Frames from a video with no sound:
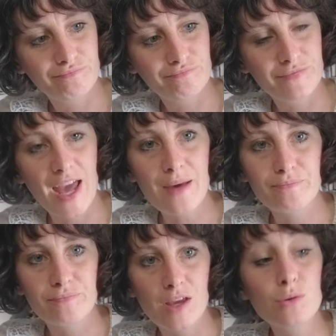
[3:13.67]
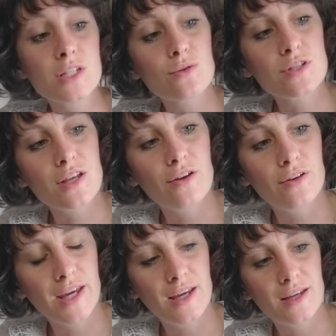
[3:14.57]
yeah, it was also
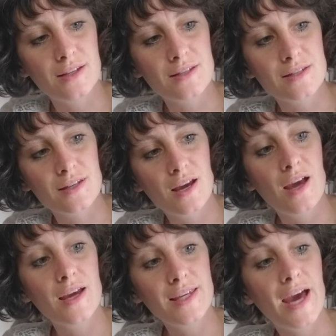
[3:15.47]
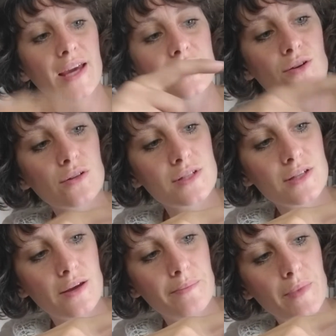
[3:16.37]
he's got
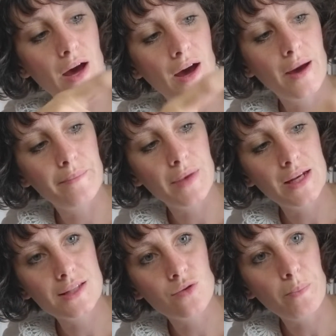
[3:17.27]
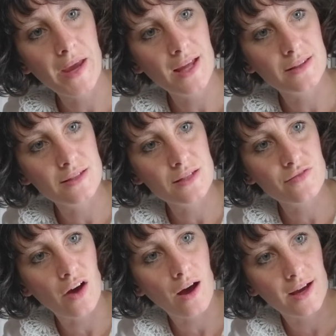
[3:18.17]
some little pins
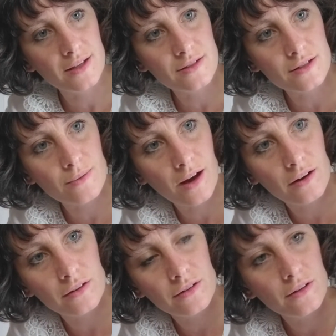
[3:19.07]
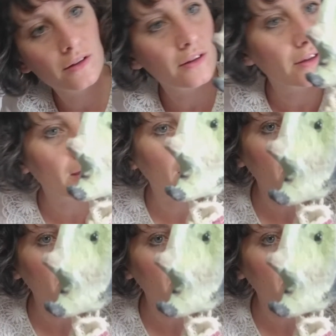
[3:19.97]
for eyes as well. Again,